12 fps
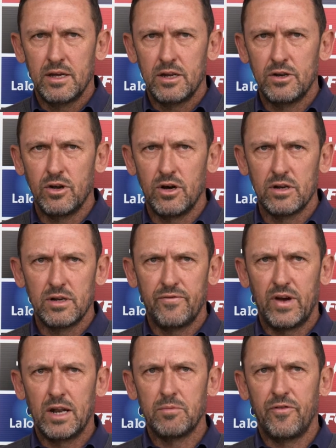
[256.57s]
not
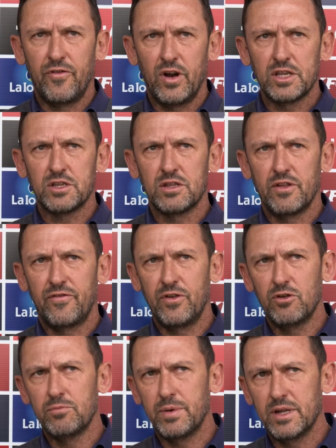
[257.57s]
available for us on the
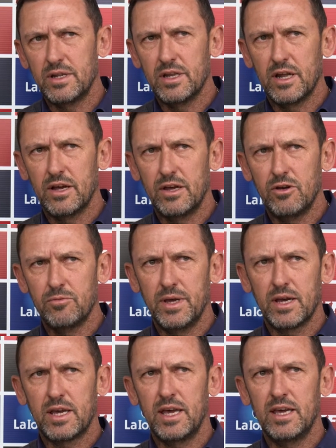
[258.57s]
field, but he'll be
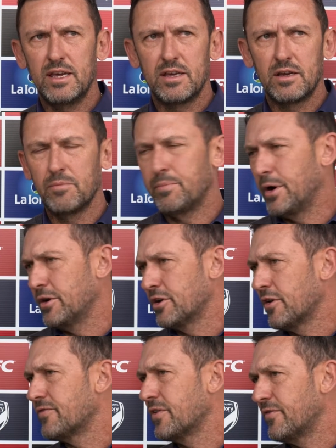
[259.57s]
a key
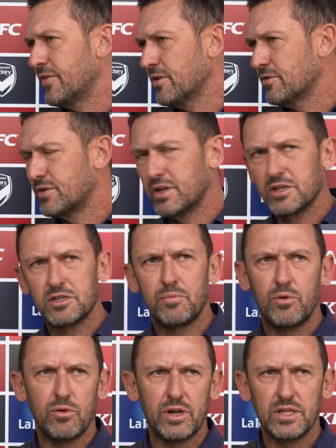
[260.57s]
component off the field in
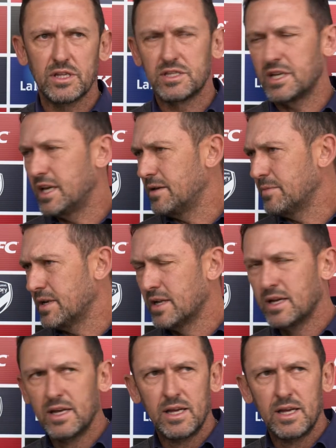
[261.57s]
supporting the team and